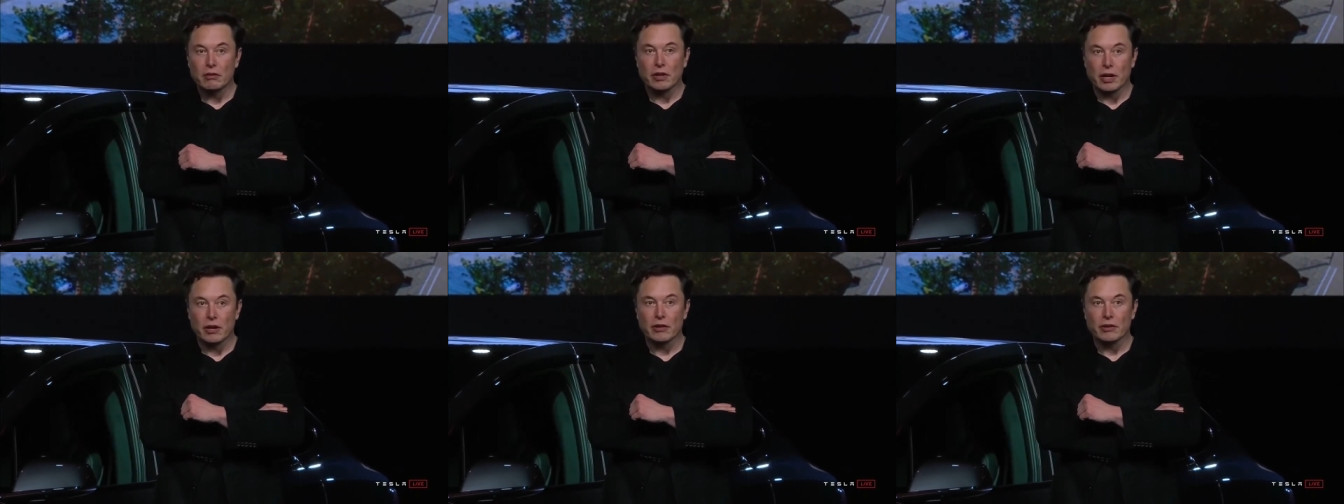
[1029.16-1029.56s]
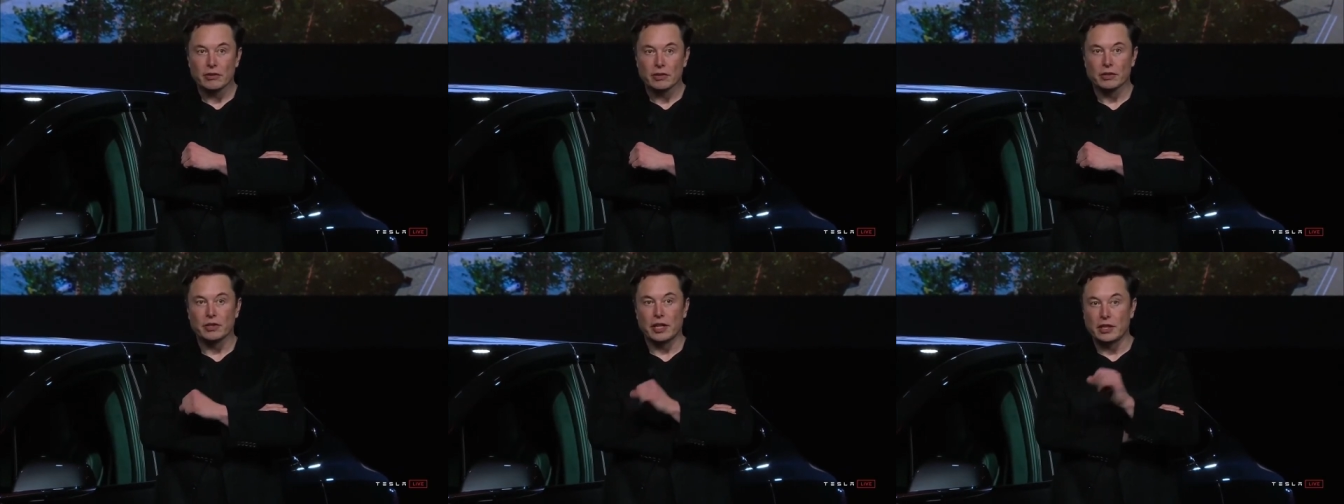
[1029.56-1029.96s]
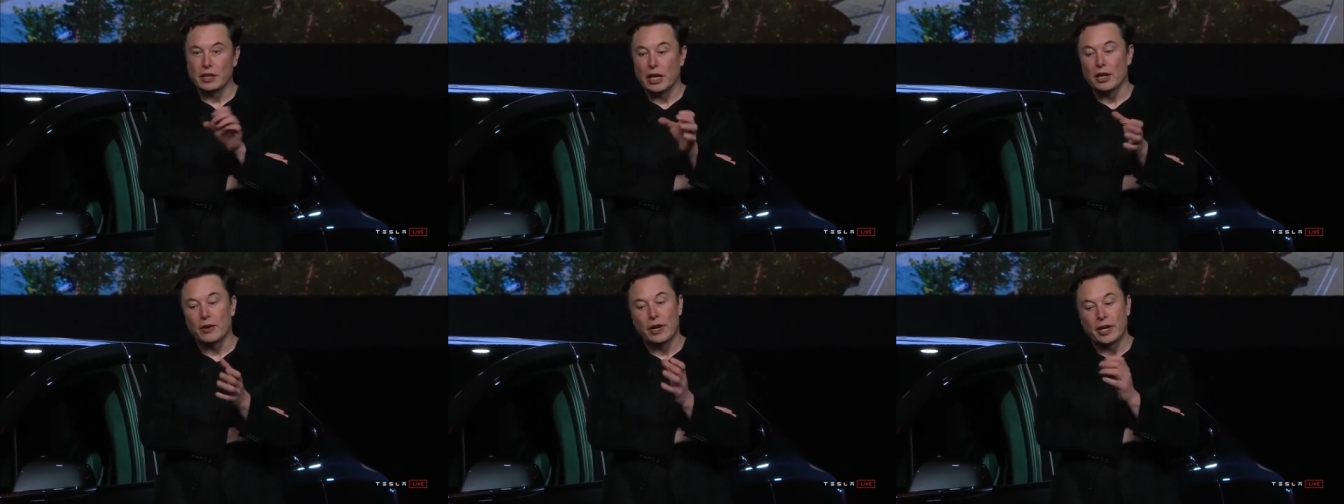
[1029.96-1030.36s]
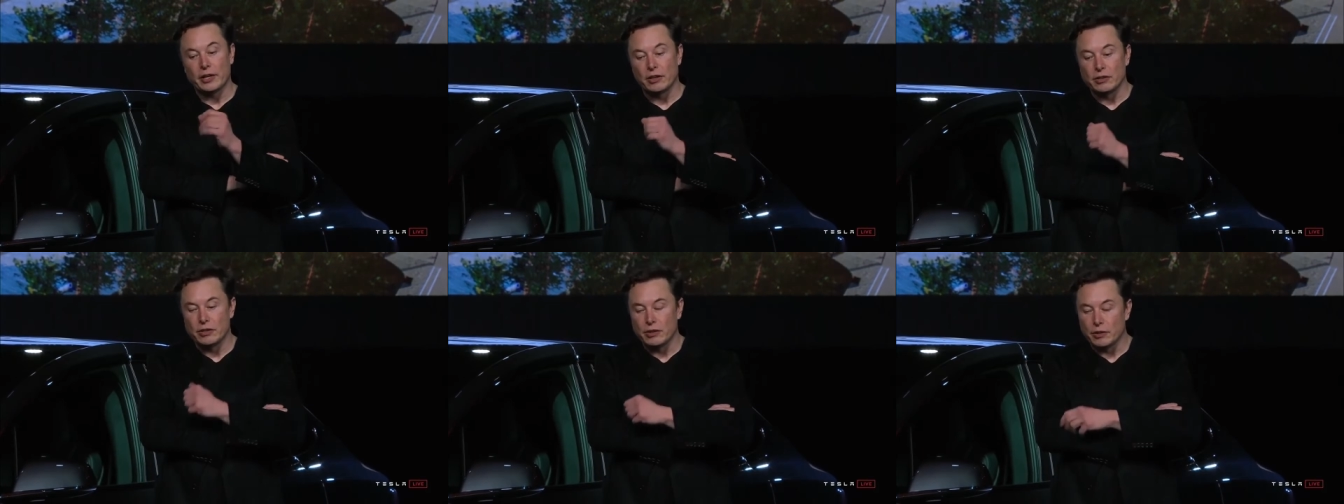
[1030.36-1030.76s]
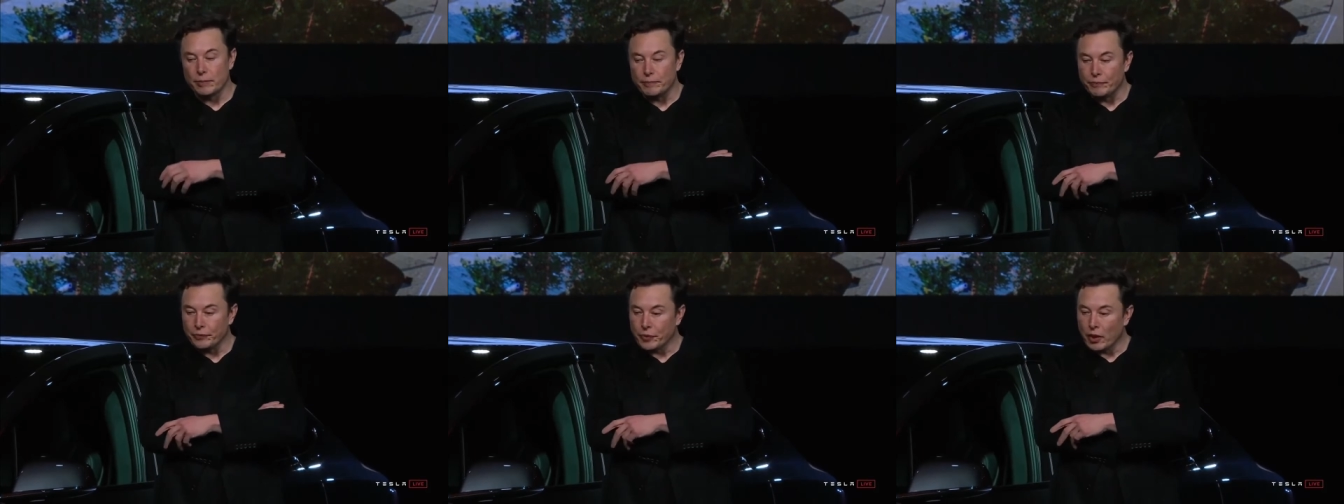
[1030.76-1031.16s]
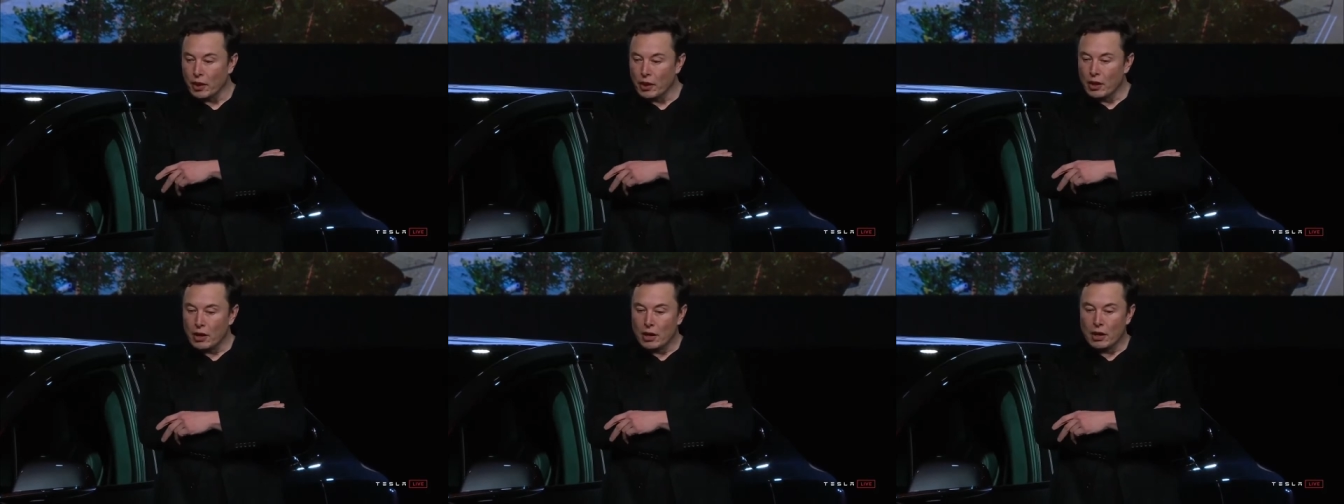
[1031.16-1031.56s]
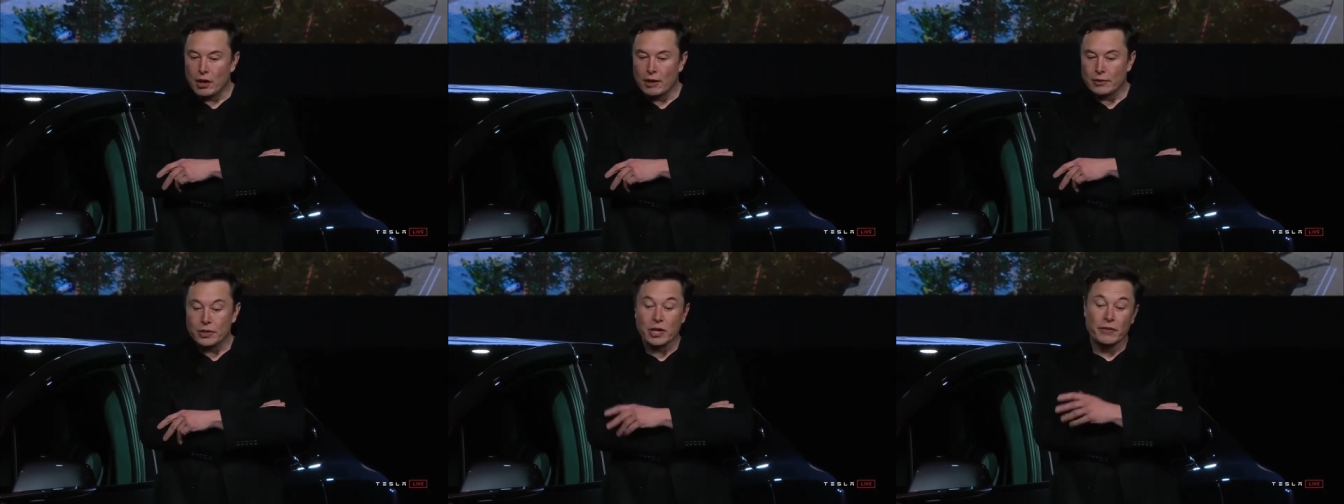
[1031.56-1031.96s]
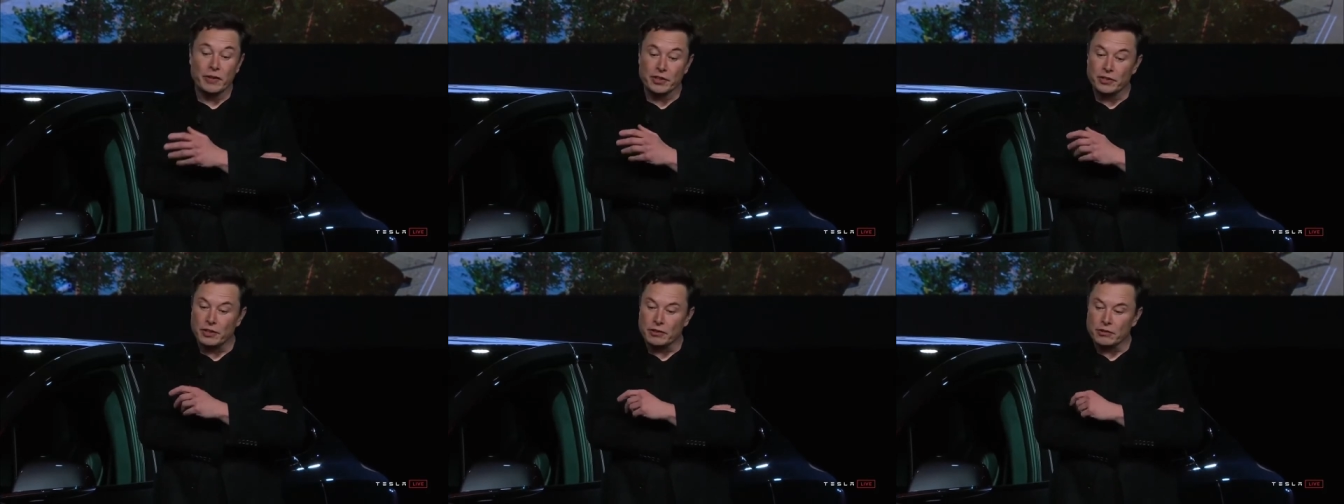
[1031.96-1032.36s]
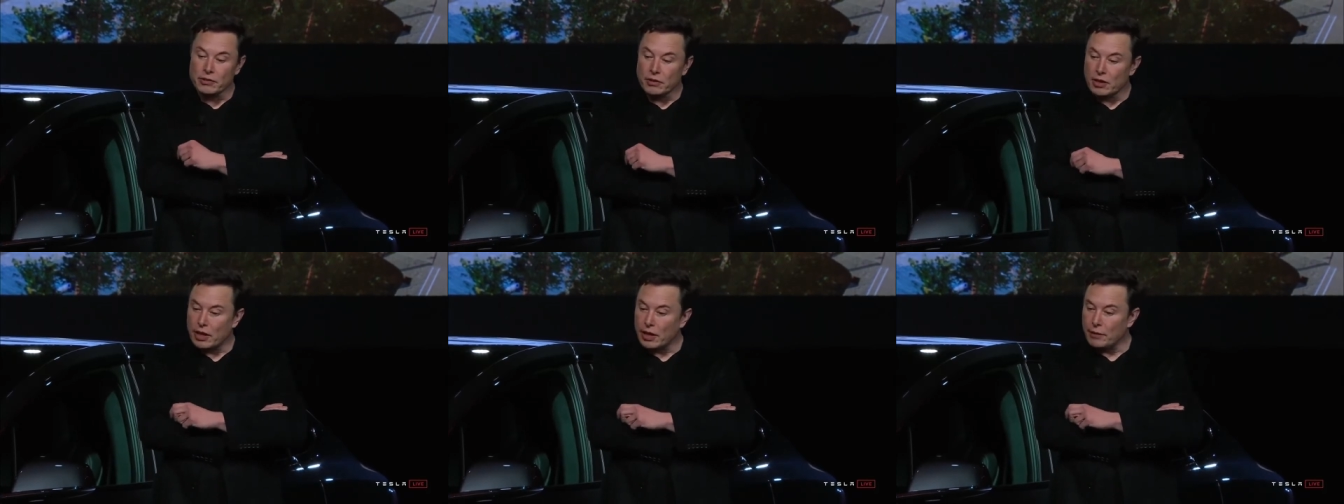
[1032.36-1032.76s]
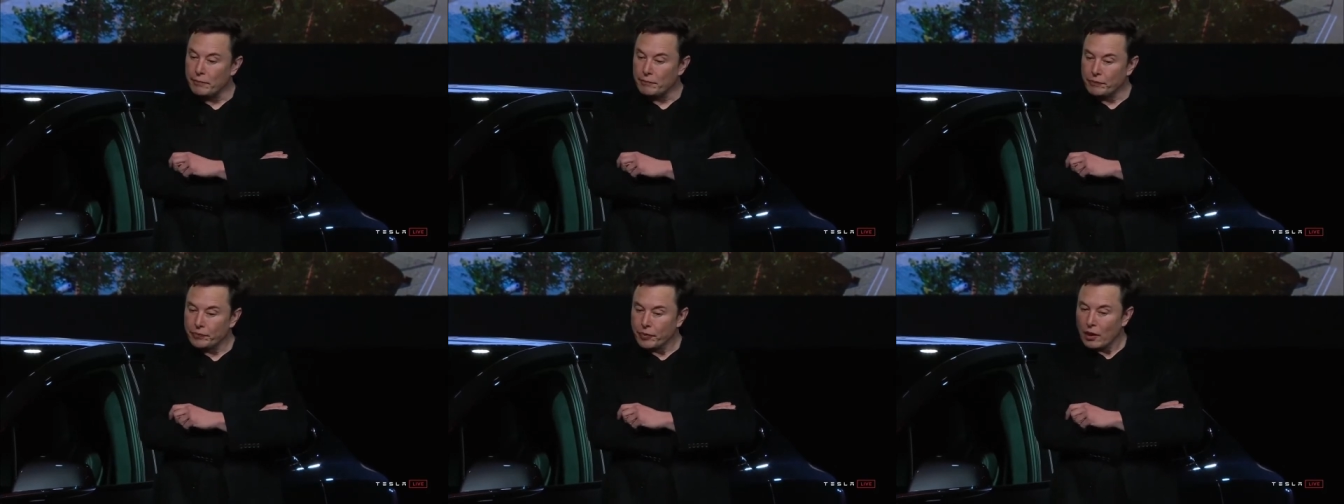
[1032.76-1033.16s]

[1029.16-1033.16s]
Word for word: Yeah, so it's integrating the two, uh, which kind of makes sense. Um,